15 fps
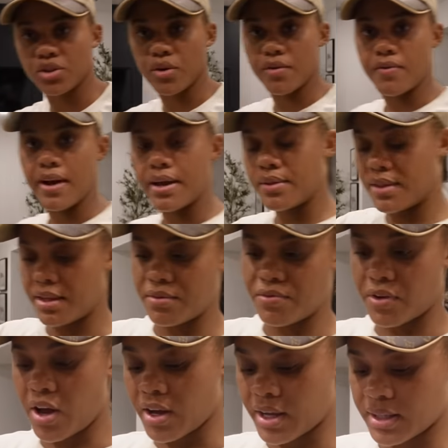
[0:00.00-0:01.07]
sure if I did
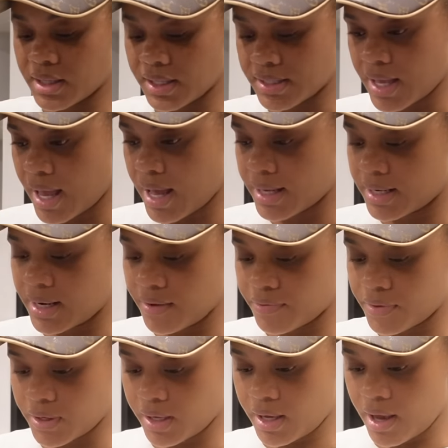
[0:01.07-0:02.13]
vlog it because I had
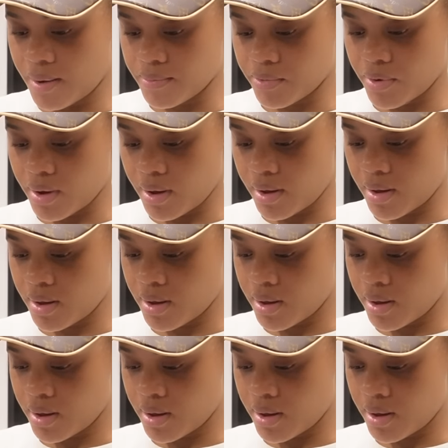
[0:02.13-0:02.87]
left the camera.